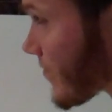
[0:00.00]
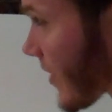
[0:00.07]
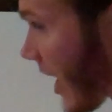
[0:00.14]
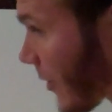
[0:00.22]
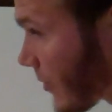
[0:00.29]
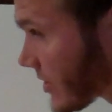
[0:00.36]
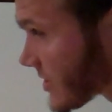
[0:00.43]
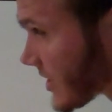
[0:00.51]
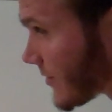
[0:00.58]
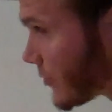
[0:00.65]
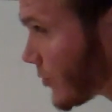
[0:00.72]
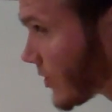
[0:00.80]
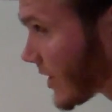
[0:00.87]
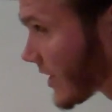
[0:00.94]
I want to see if
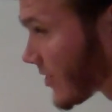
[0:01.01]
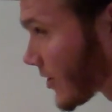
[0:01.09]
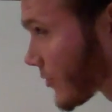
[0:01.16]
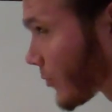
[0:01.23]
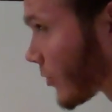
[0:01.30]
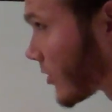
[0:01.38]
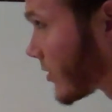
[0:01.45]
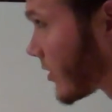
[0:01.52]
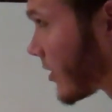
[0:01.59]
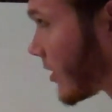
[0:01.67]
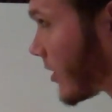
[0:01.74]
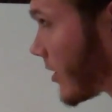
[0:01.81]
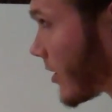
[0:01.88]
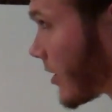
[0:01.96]
you can get this one.
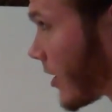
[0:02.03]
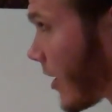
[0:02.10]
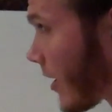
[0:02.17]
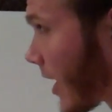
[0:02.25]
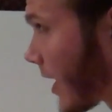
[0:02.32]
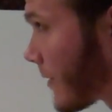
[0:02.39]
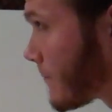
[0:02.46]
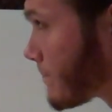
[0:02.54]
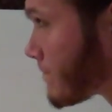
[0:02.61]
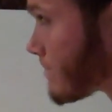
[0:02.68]
Alright?